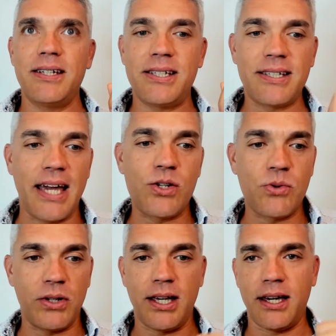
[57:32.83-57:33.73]

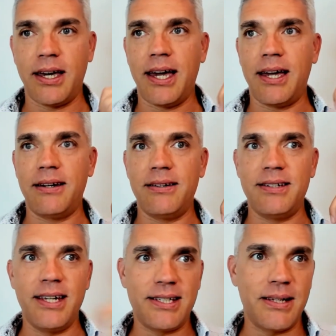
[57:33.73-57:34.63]
scheduling
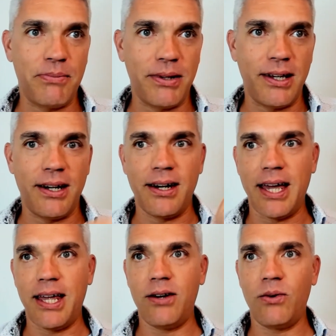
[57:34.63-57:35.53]
and discipline
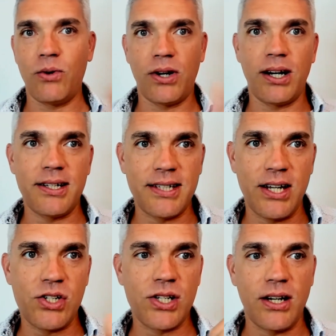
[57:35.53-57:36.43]
and
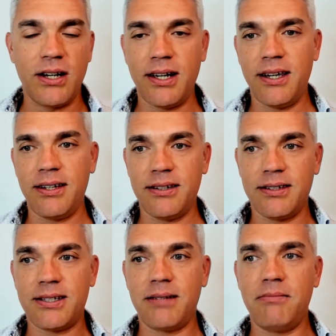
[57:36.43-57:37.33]
organization
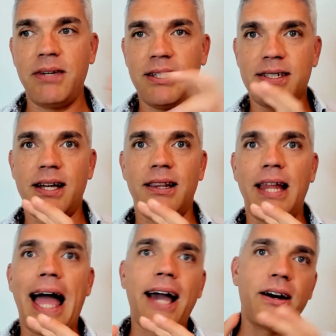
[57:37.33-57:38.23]
is means a
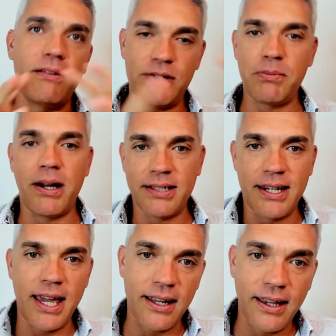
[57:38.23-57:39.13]
lack of
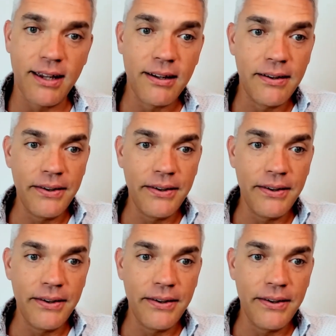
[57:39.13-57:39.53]
spontaneity,